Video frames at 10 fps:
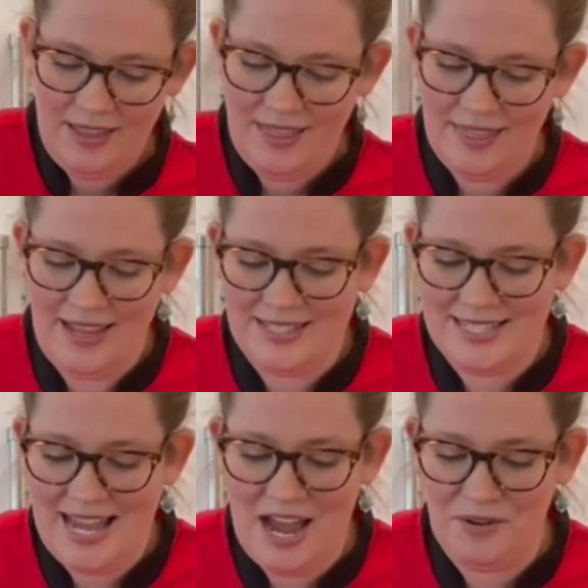That
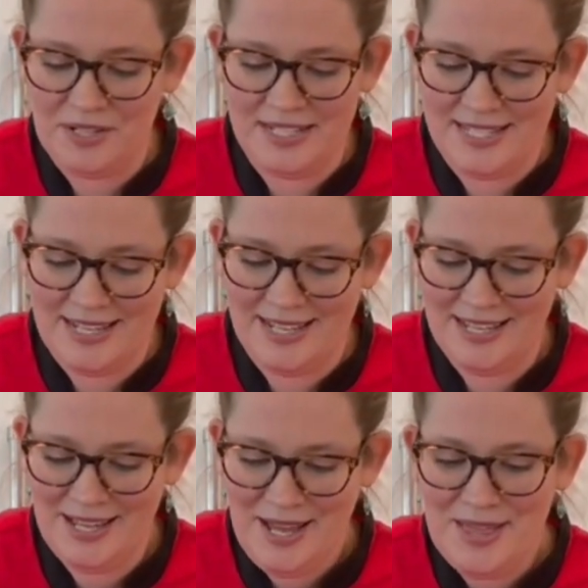sound is the
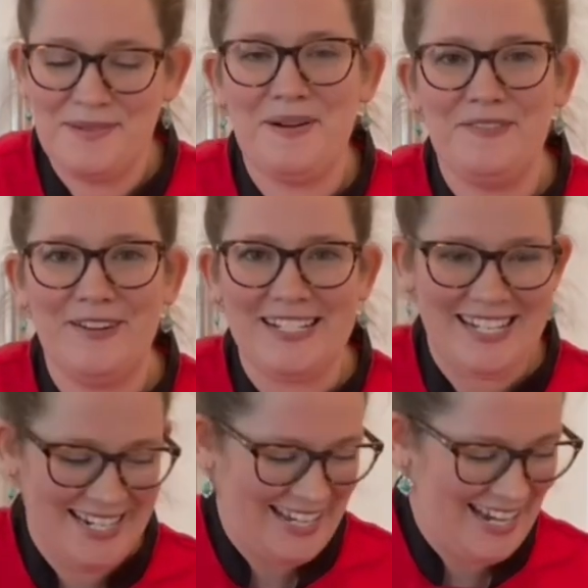perfect
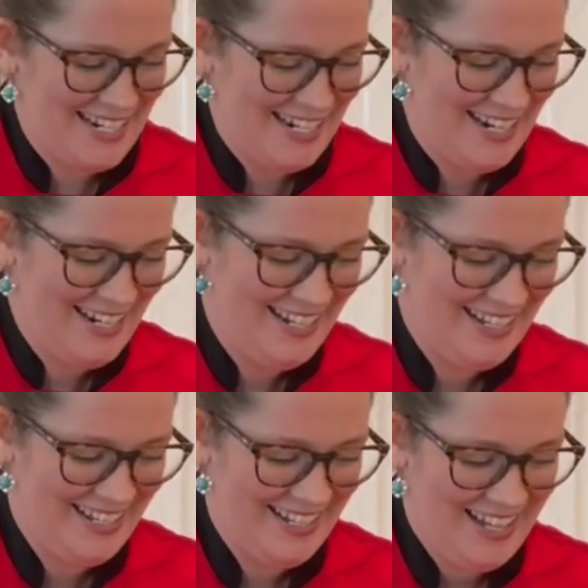indication.
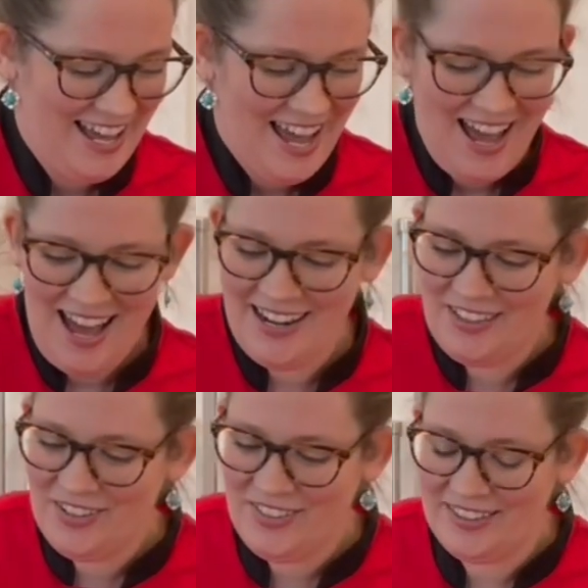
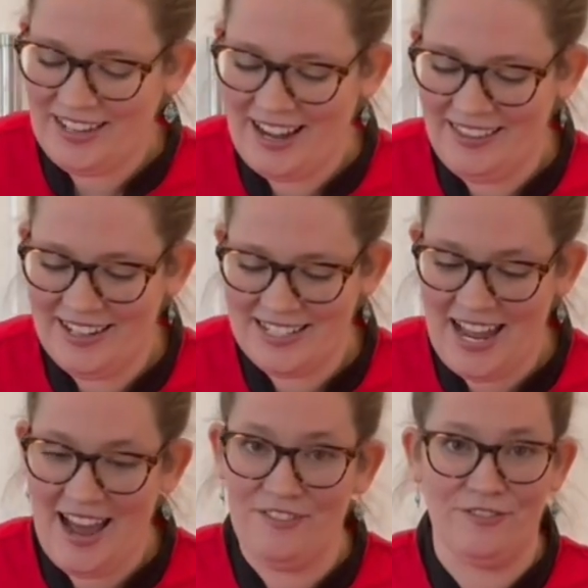Another thing that I like to
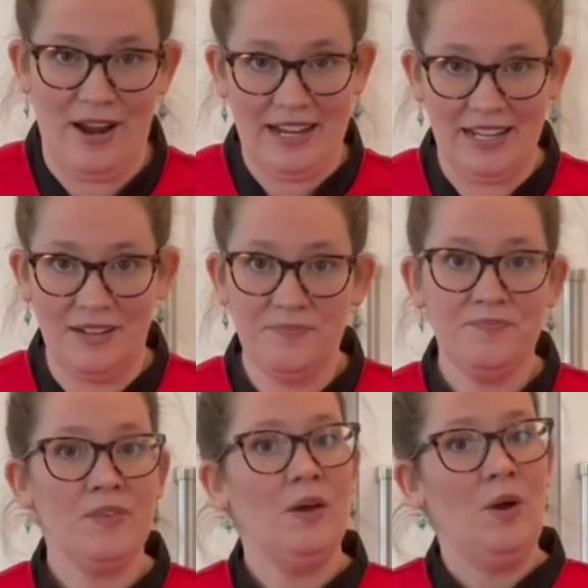have ready
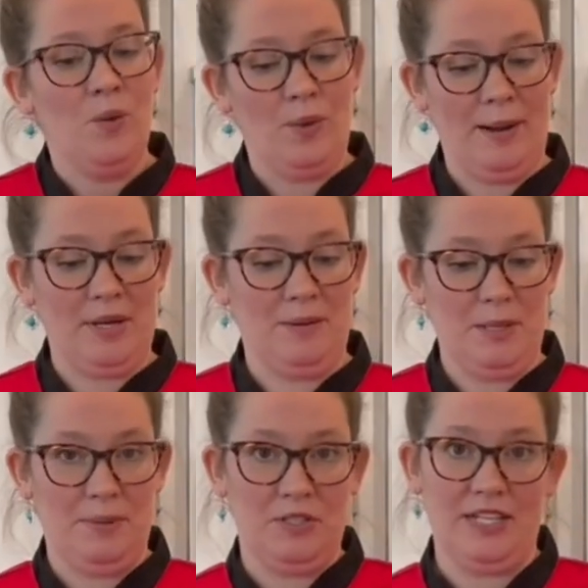when I'm going to
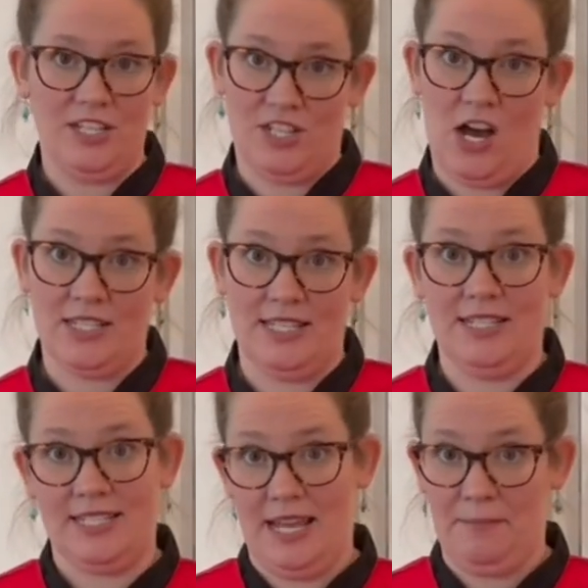be building a sauce in the
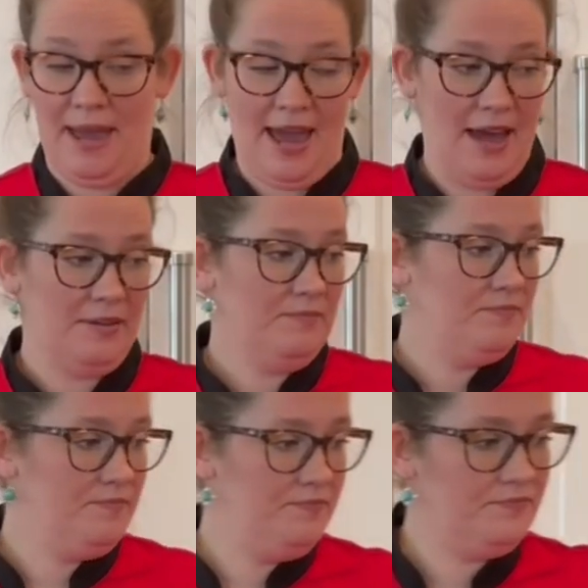same pan
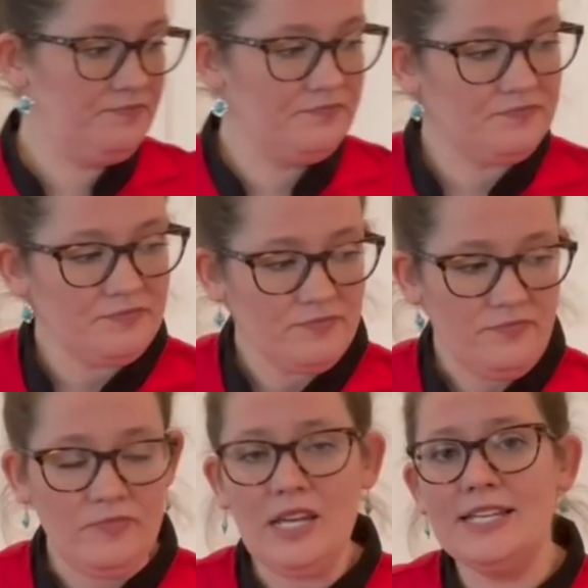
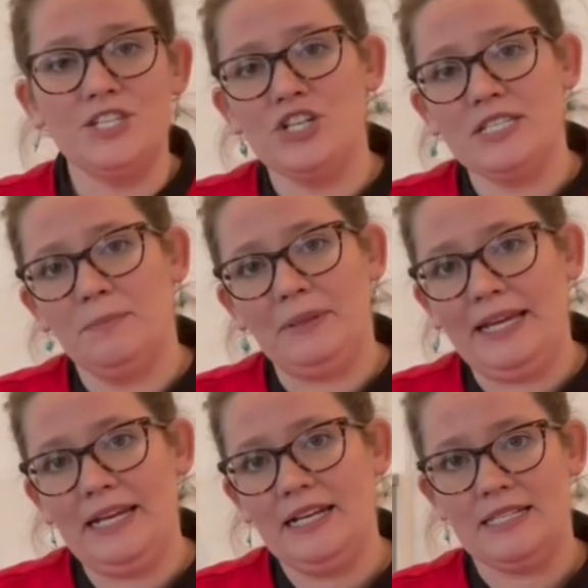is just a
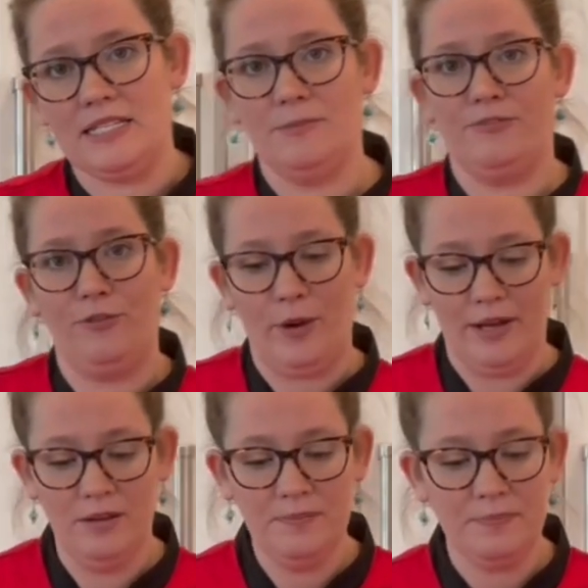plate and some
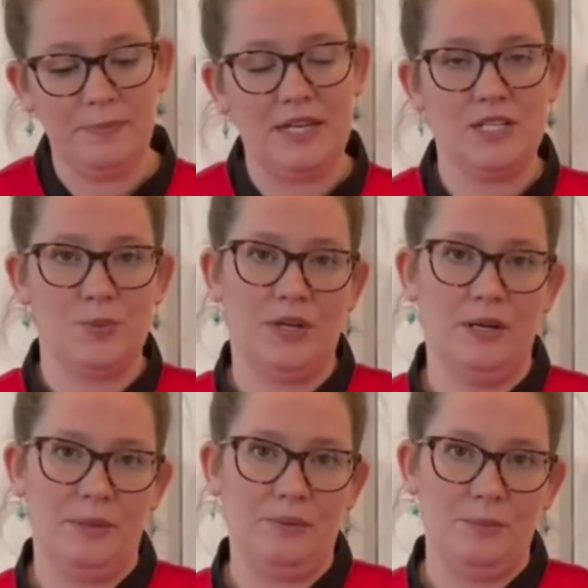foil, because we're
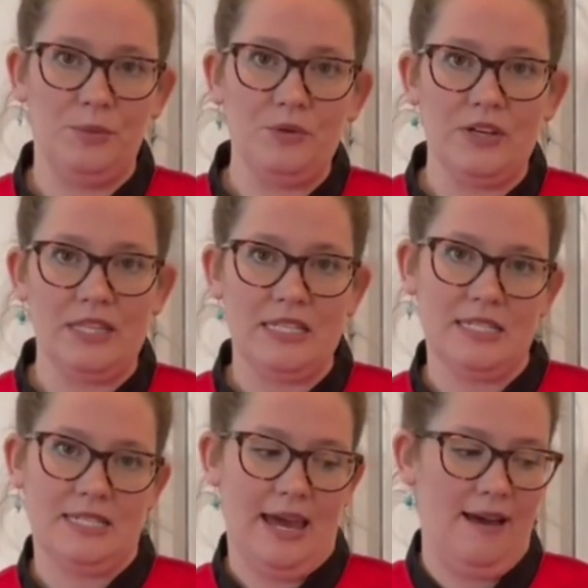going to be removing these
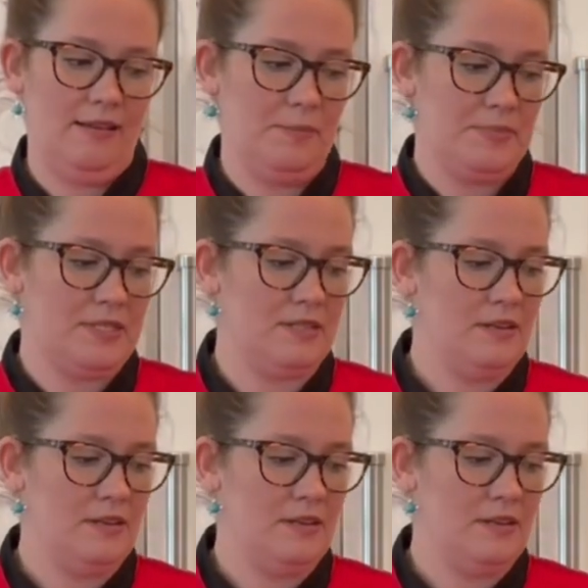scallops